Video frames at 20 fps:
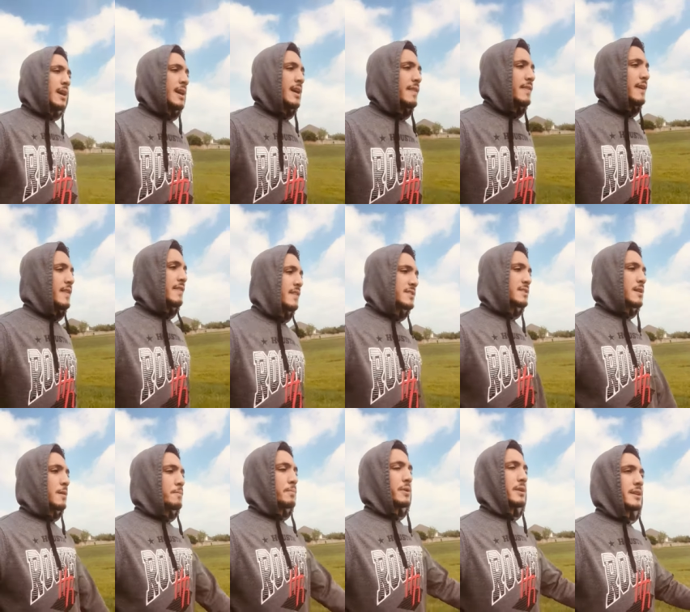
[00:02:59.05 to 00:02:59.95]
and then they
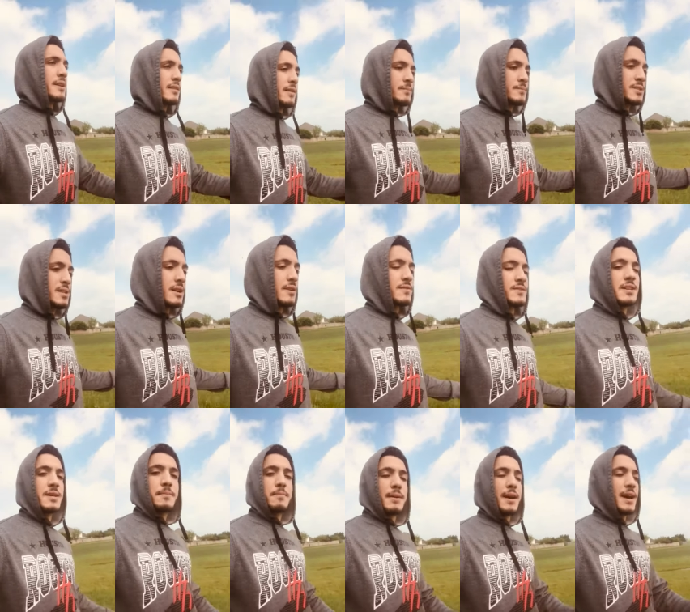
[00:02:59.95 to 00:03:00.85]
start putting themselves
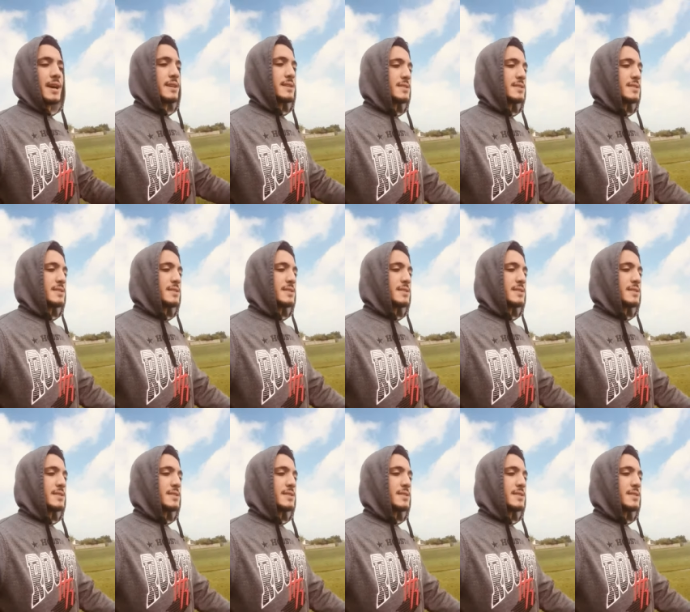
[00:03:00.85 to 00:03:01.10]
in a bad